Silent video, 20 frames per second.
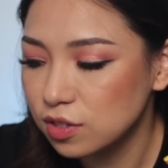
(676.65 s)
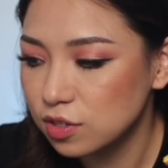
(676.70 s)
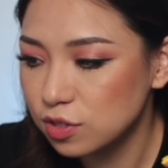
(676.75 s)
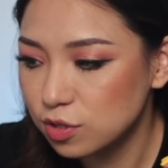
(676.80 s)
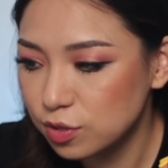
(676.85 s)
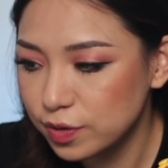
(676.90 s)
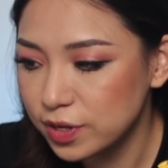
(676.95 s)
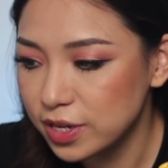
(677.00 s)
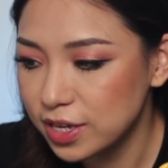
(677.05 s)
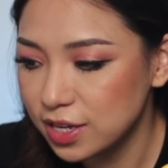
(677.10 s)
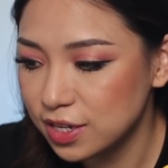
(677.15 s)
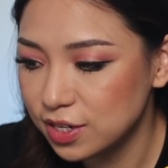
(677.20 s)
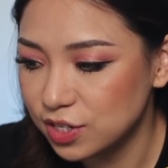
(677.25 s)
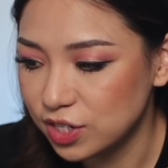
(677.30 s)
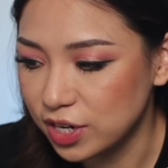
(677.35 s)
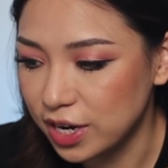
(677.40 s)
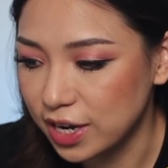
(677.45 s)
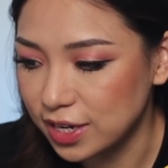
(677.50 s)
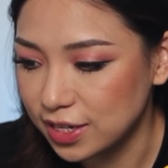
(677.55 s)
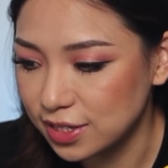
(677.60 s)
3
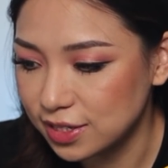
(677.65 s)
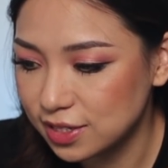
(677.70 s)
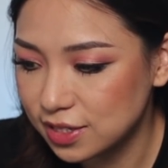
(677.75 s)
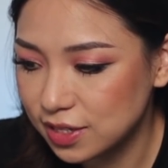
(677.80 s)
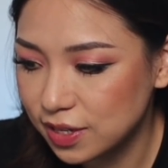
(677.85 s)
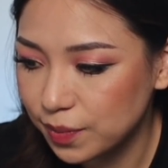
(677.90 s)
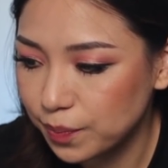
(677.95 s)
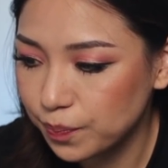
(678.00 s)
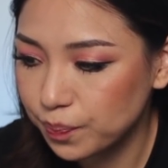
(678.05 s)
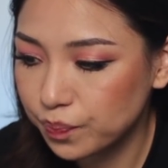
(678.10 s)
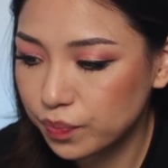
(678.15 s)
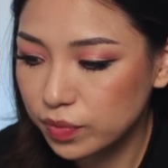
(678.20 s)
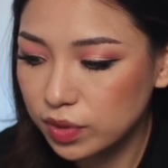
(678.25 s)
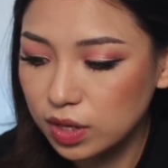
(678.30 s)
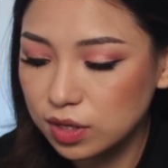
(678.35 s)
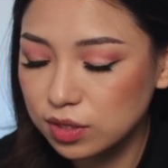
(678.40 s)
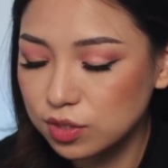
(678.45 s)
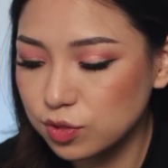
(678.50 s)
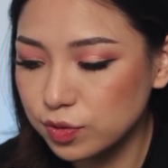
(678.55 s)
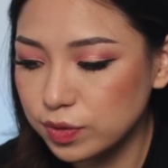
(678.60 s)
shades,
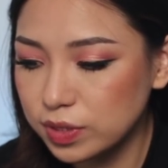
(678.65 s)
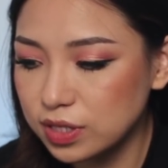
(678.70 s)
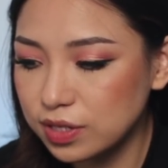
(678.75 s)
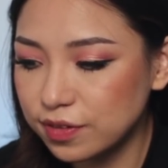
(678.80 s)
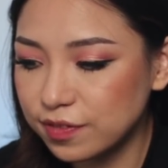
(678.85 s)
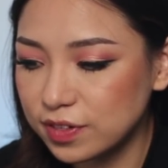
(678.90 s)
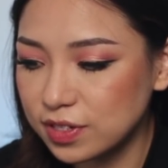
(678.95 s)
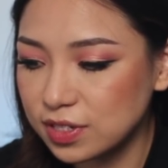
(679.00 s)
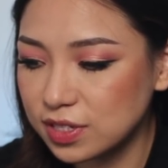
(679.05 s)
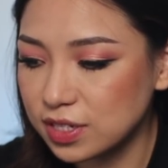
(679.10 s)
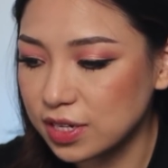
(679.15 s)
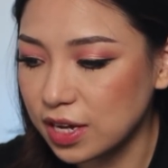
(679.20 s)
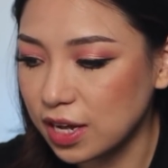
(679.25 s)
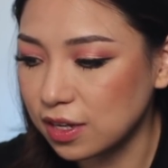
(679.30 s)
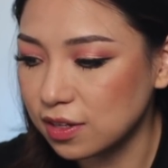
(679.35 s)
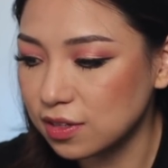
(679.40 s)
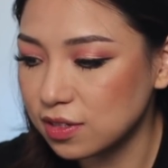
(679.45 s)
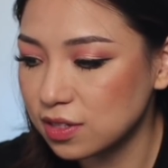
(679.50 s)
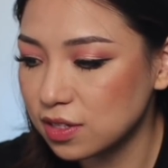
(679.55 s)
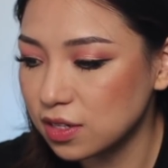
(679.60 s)
3 different
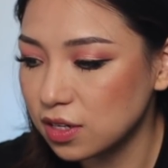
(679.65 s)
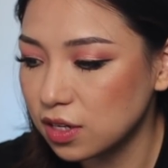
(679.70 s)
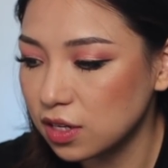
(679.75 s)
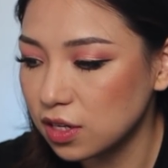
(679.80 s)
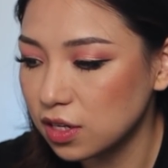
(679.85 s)
styles.